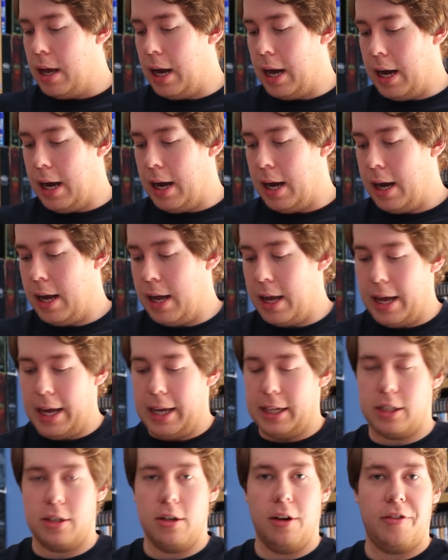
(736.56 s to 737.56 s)

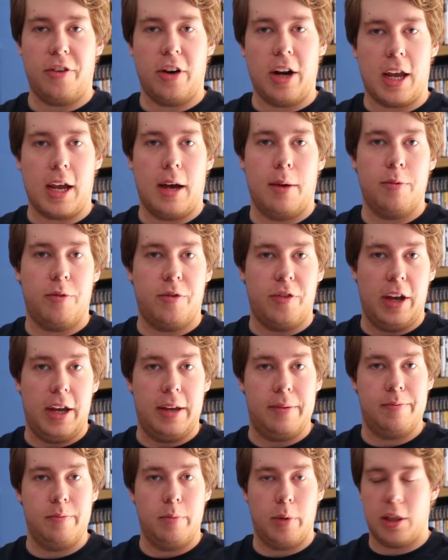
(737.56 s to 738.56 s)
It's not very
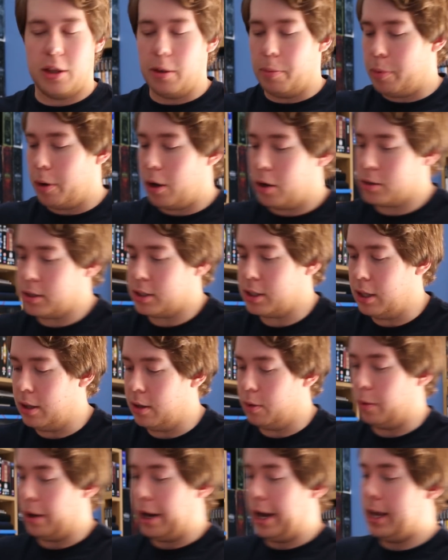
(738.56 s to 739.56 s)
comfy. With the box in
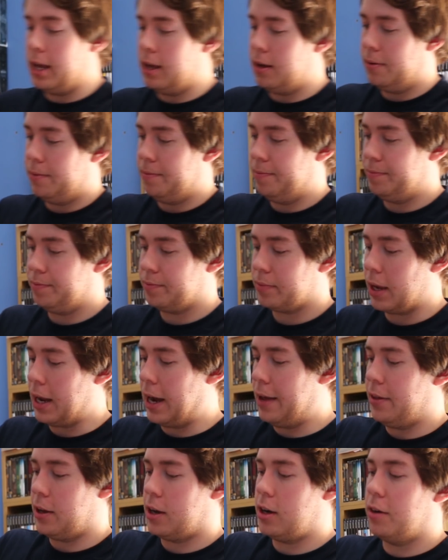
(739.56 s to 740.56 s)
the way
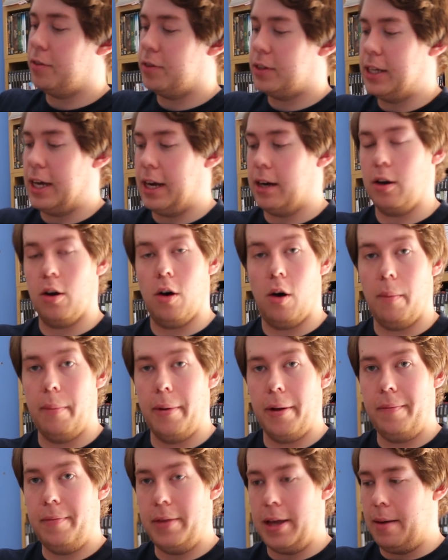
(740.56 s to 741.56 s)
and the Covertech
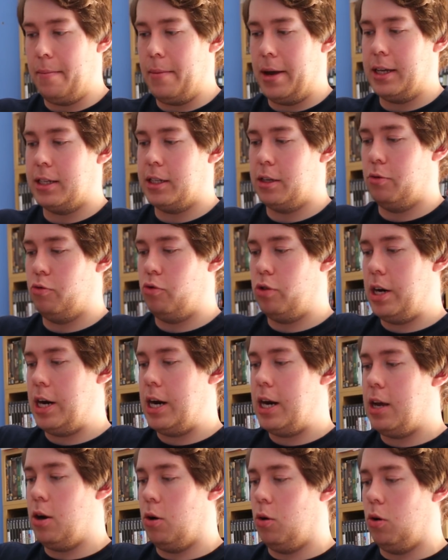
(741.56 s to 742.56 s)
knob, it makes it
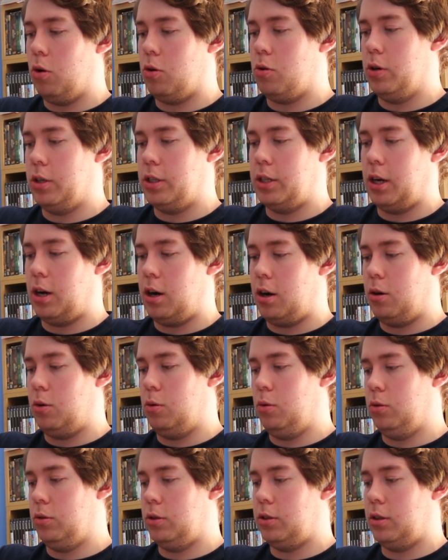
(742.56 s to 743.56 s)
really awkward to
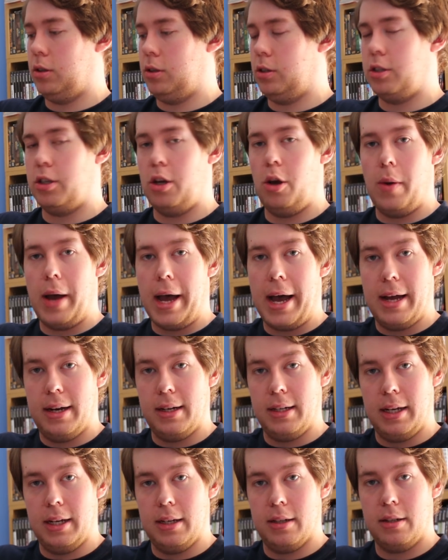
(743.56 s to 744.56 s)
hold
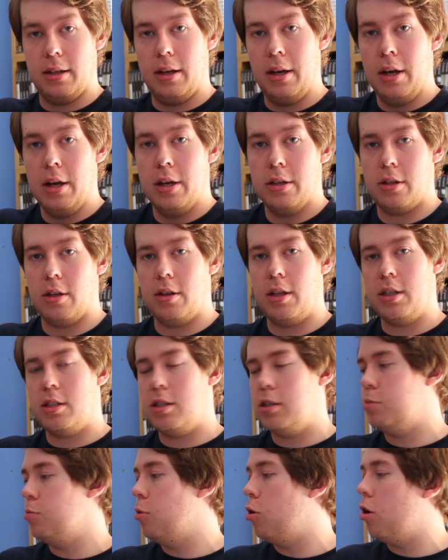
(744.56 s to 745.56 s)
two-handed. So
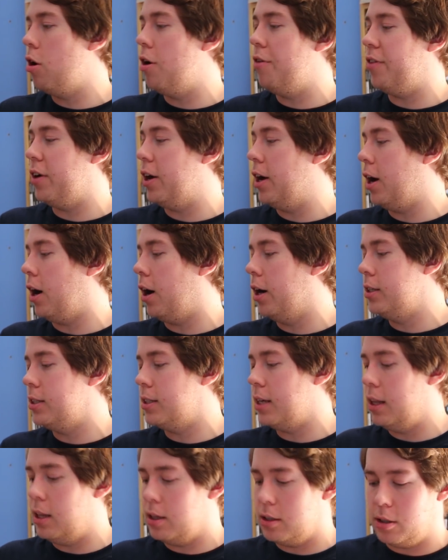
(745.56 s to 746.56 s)
this is more of a, I'd
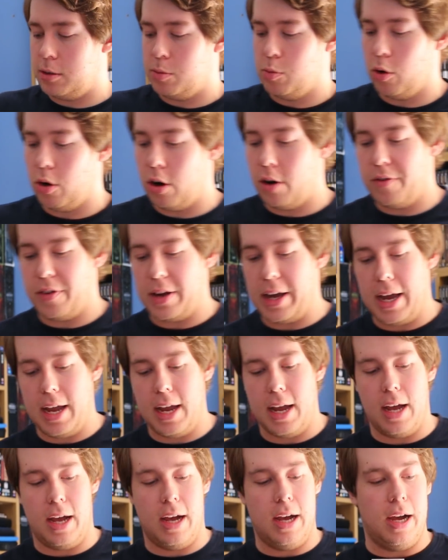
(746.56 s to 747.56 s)
say this is more of
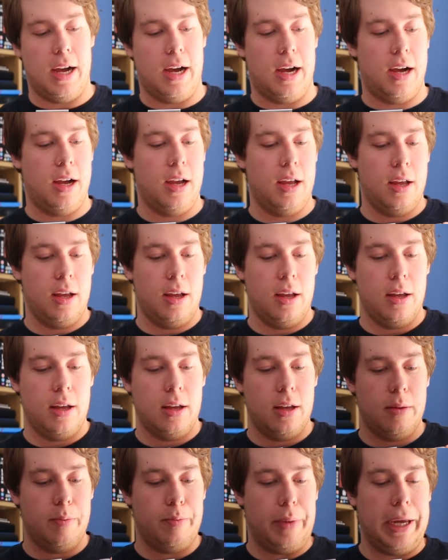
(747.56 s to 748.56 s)
a
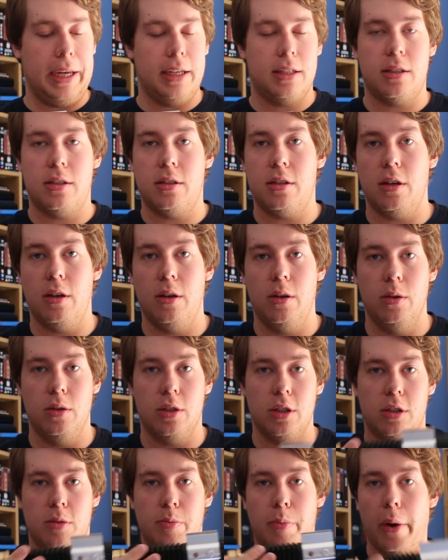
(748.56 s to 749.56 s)
piece to
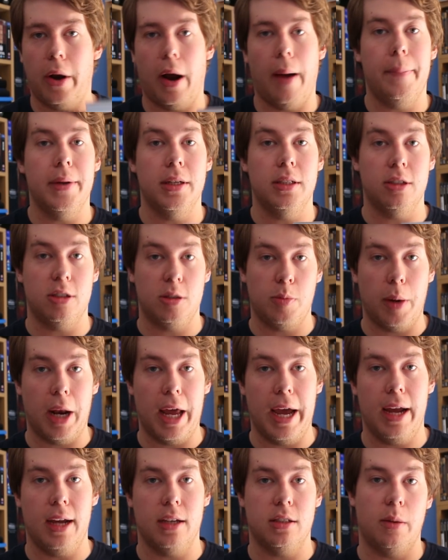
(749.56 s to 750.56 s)
just put up and
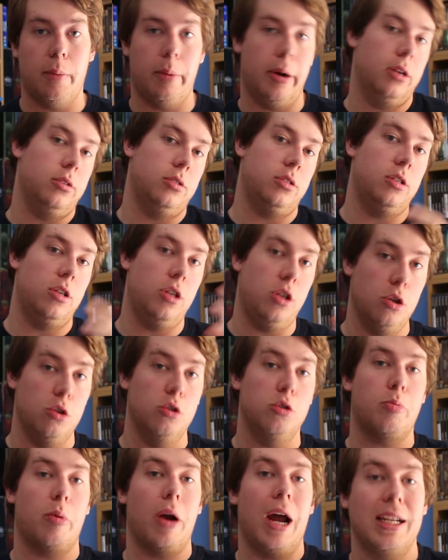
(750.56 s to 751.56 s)
display as opposed to
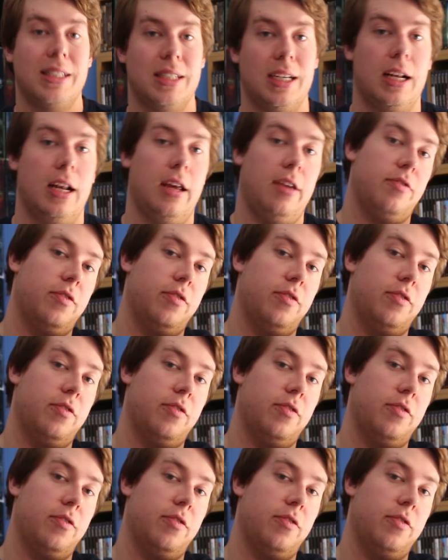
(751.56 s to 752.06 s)
use practically